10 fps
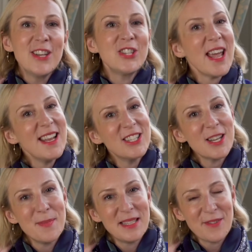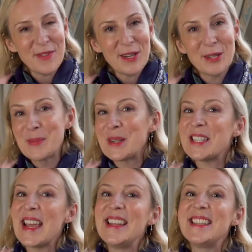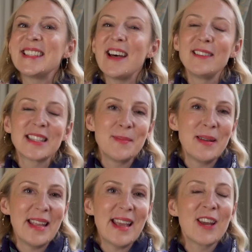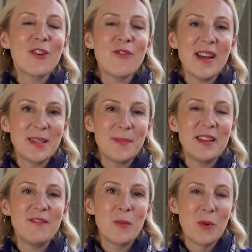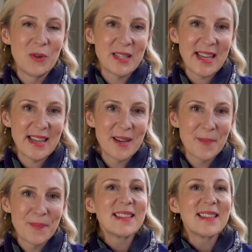Change can be difficult, but change is ultimately incredibly rewarding.